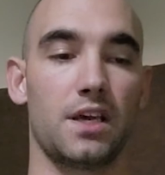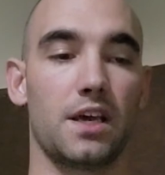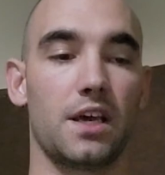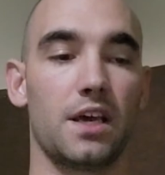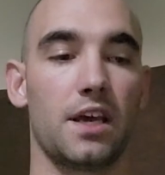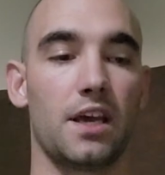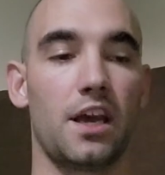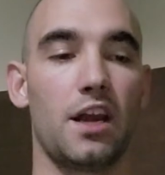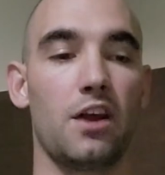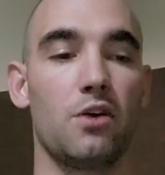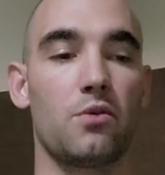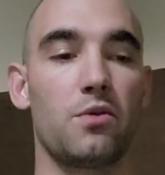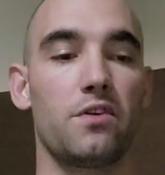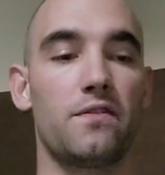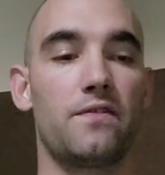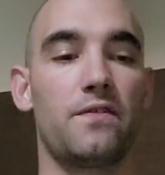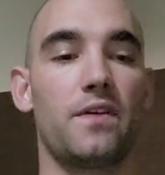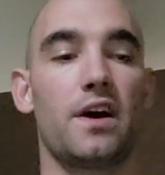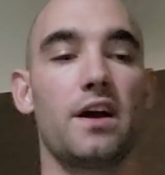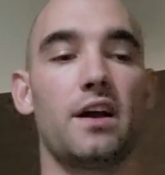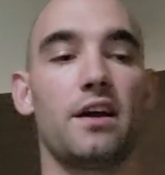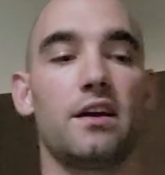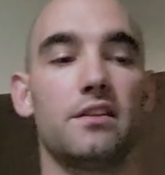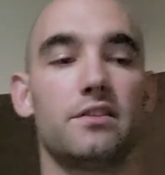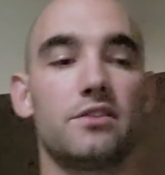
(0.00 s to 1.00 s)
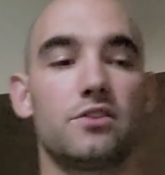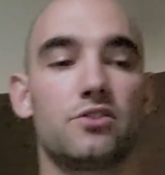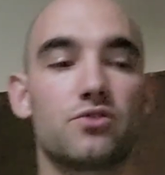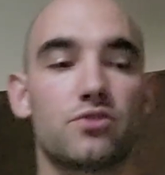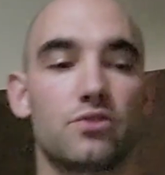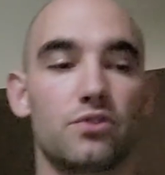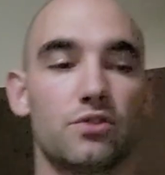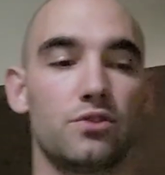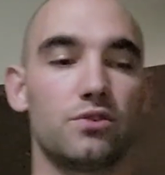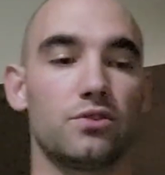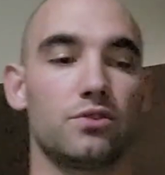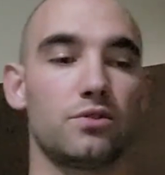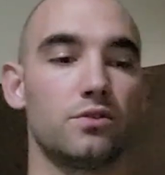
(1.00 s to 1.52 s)
Here we find the
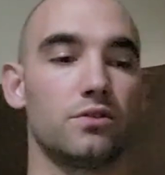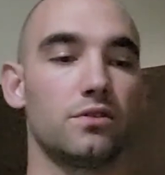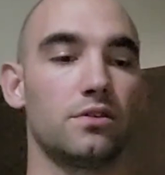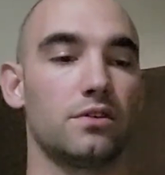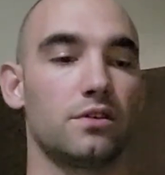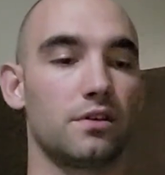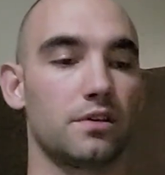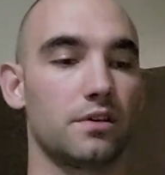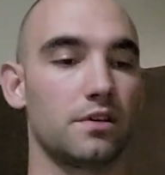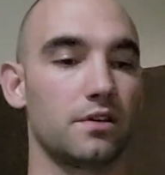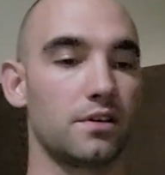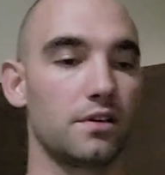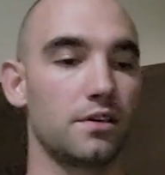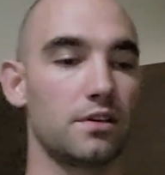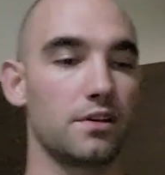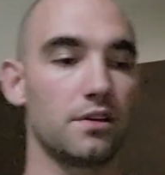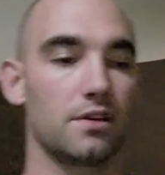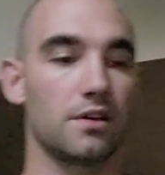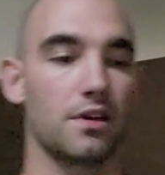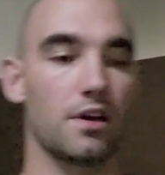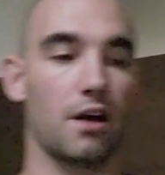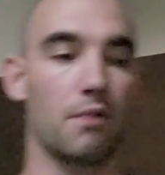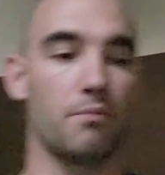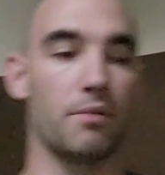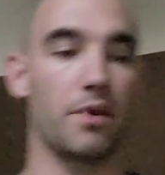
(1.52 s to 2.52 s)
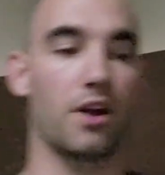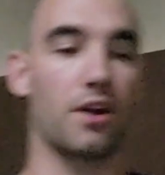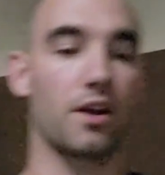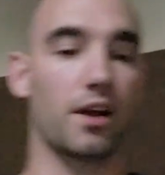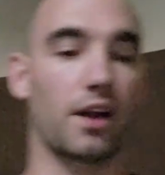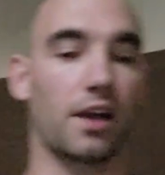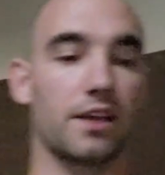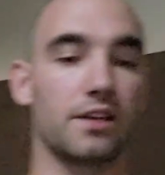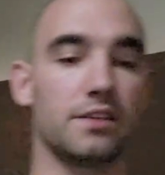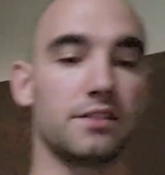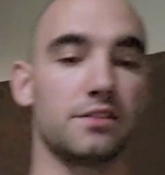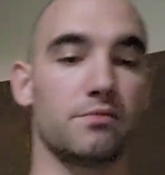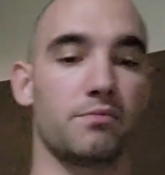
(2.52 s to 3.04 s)
true
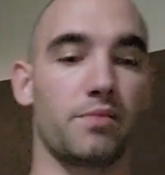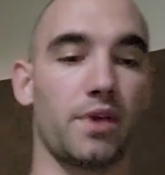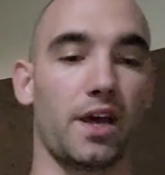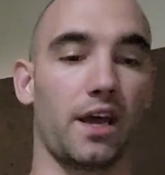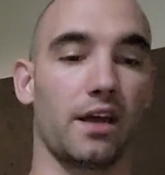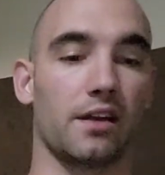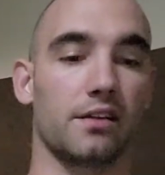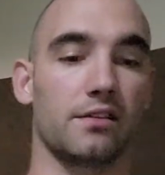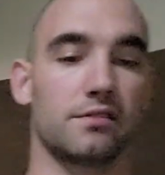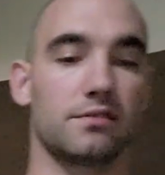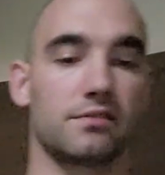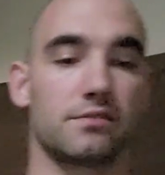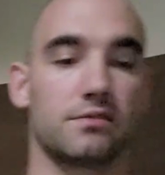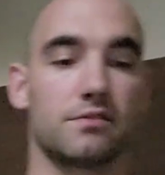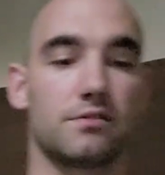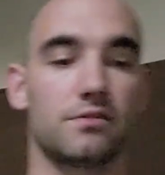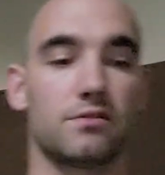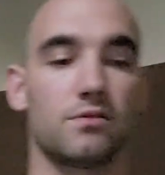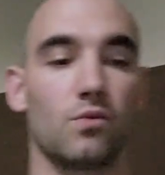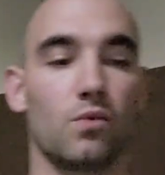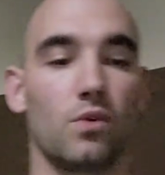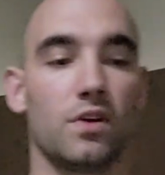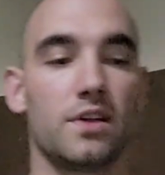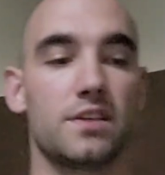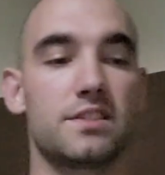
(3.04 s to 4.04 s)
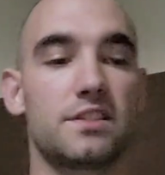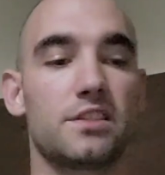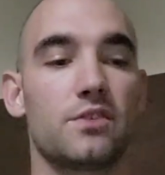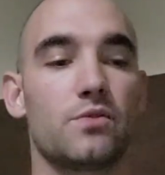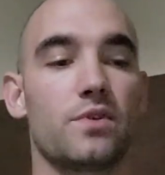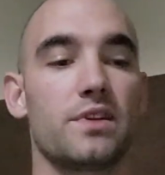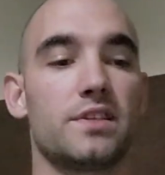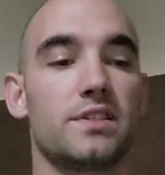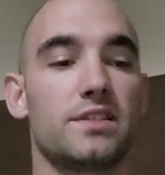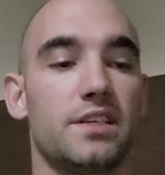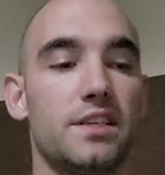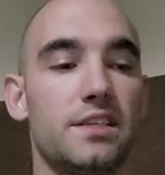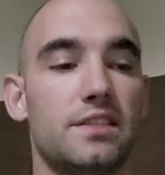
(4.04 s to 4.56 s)
American debate. Was the
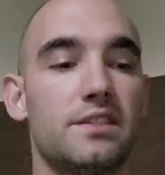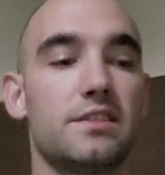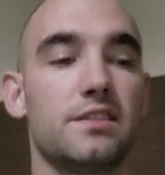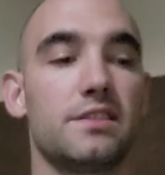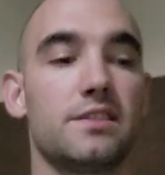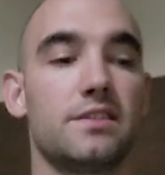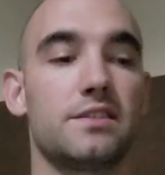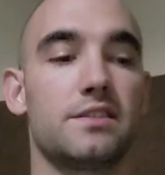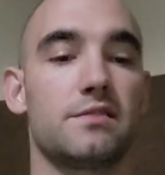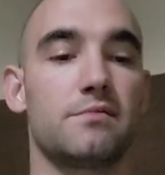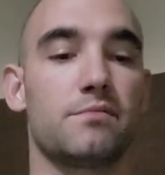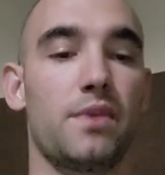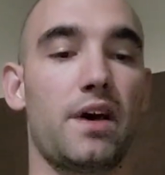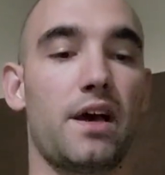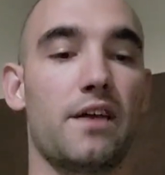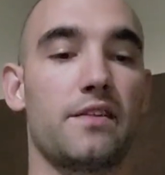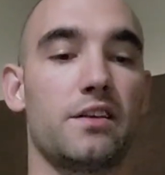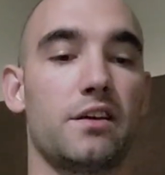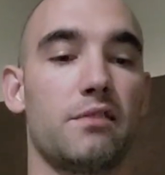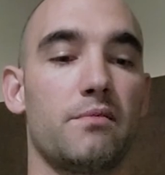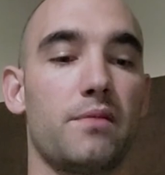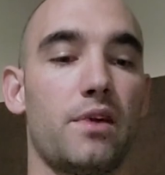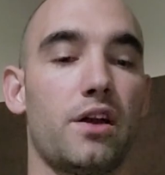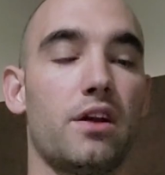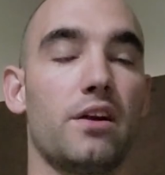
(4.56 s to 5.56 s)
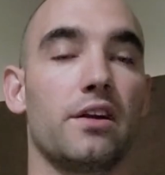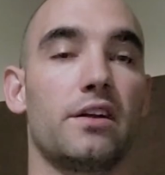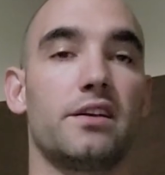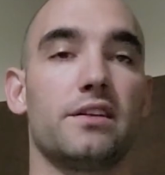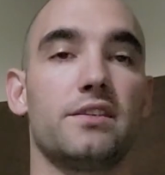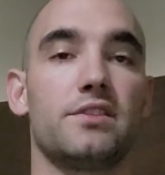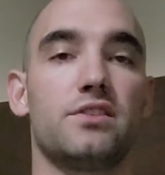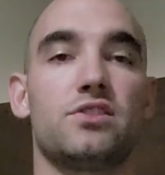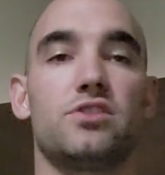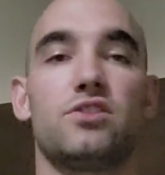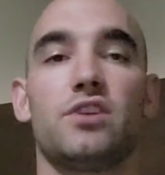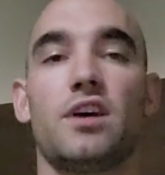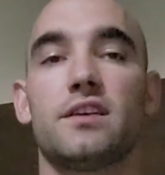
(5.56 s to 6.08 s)
resistance by the
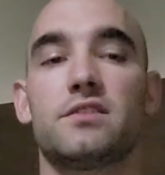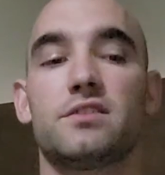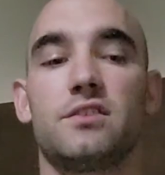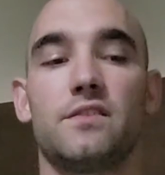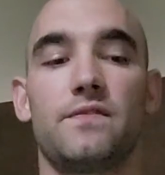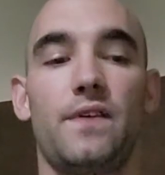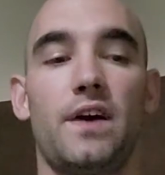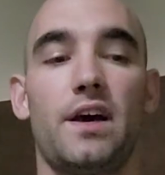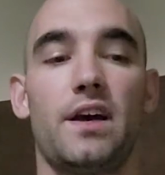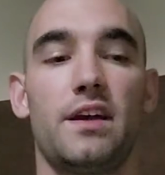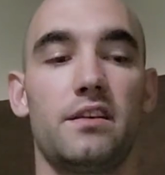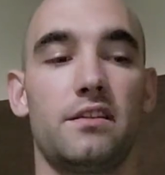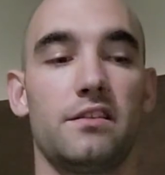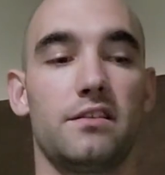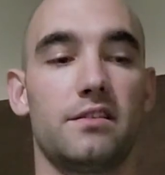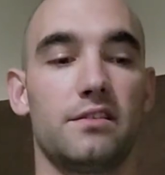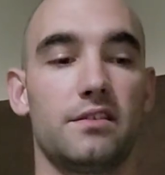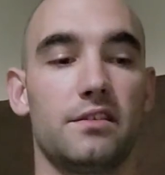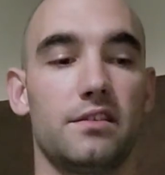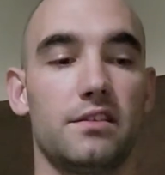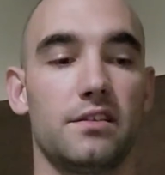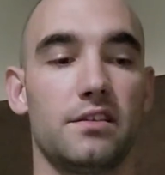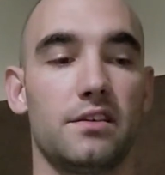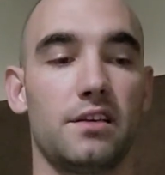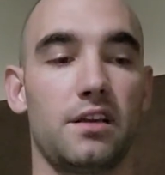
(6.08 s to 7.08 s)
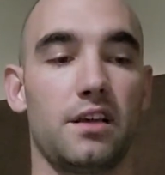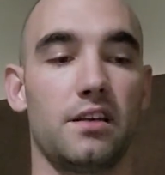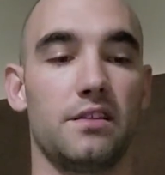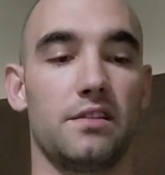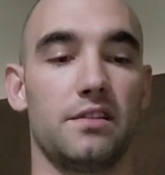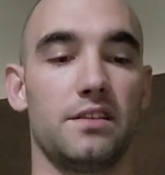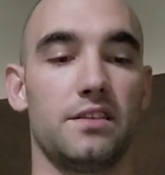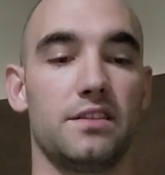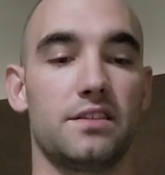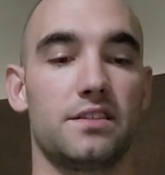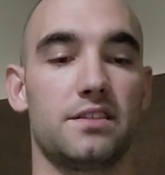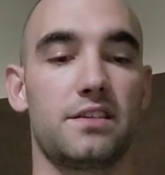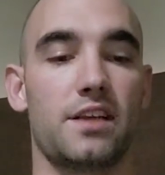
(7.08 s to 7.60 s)
Americans justified in
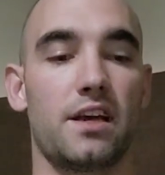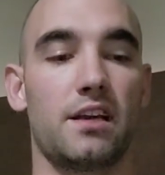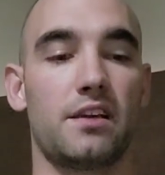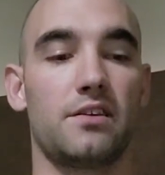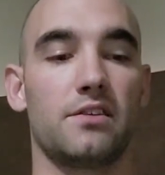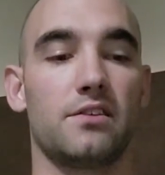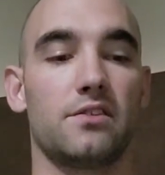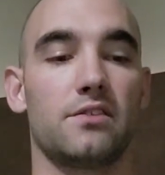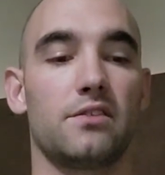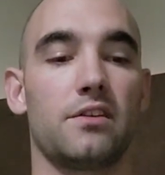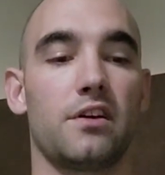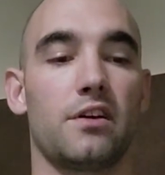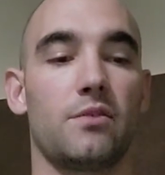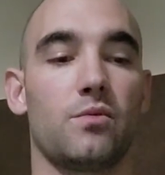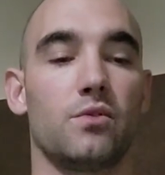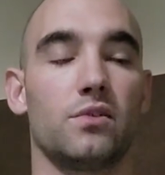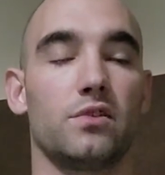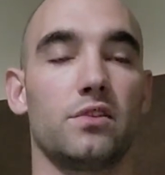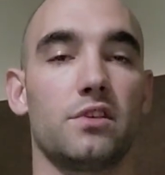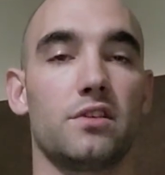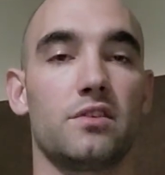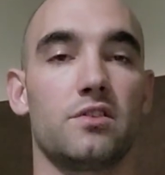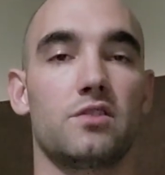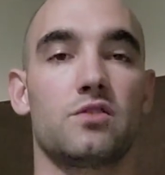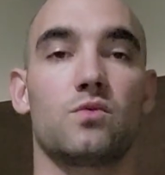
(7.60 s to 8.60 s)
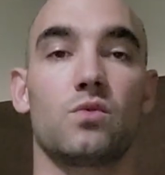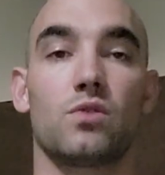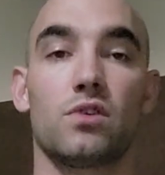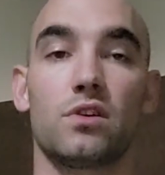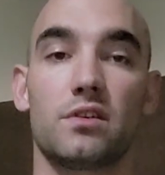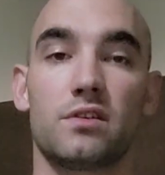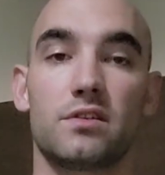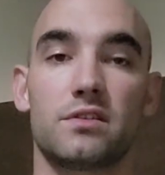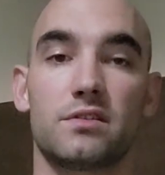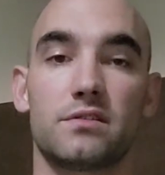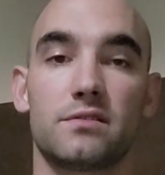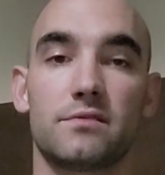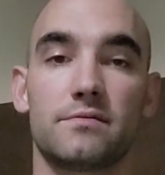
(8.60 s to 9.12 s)
these secular and religious
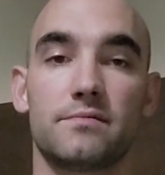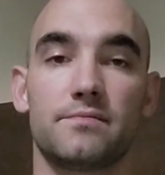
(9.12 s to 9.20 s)
works?